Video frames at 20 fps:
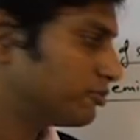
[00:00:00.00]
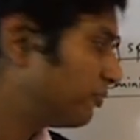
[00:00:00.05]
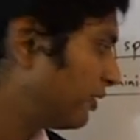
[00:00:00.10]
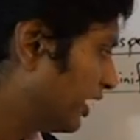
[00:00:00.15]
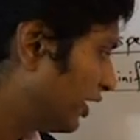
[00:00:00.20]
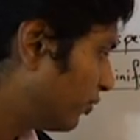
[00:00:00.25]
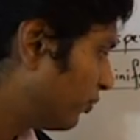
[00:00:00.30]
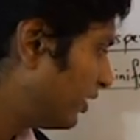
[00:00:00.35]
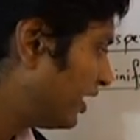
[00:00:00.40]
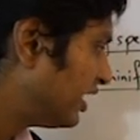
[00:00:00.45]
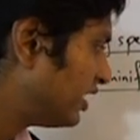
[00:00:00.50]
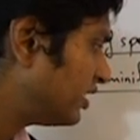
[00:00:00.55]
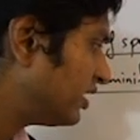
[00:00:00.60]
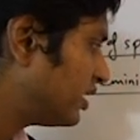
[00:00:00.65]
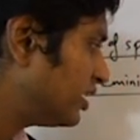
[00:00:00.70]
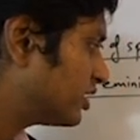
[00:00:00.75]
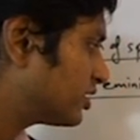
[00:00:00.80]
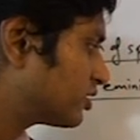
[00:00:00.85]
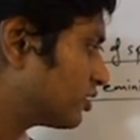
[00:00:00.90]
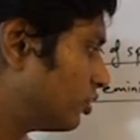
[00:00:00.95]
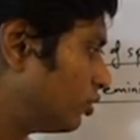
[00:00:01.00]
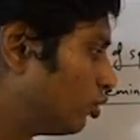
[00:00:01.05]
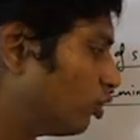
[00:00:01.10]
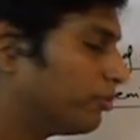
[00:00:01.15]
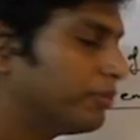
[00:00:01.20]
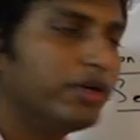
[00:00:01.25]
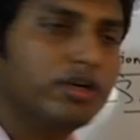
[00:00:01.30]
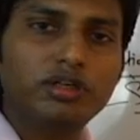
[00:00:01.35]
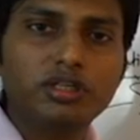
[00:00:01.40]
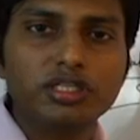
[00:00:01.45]
between these
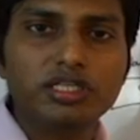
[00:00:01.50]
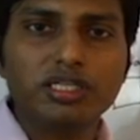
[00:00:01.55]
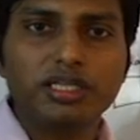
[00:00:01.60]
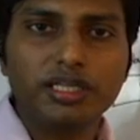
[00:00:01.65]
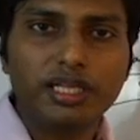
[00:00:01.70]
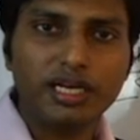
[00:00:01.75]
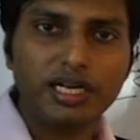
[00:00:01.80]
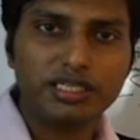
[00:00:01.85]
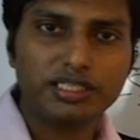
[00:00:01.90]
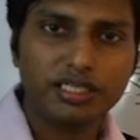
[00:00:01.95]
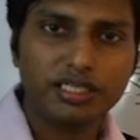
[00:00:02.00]
lobules there are